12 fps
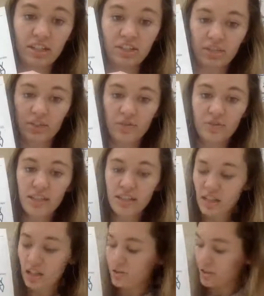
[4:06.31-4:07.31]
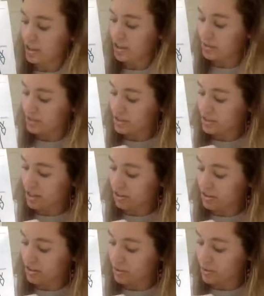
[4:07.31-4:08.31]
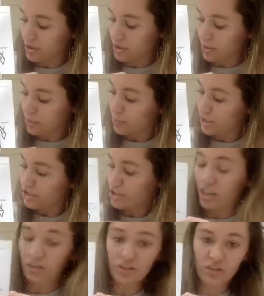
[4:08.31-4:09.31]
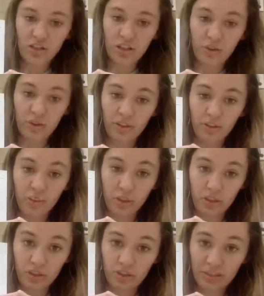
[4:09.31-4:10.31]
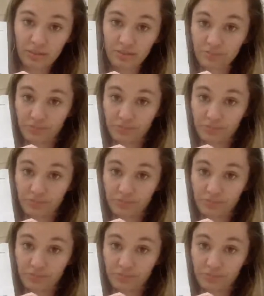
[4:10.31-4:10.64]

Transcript: So use this coloring code to tell you which colors go with the words.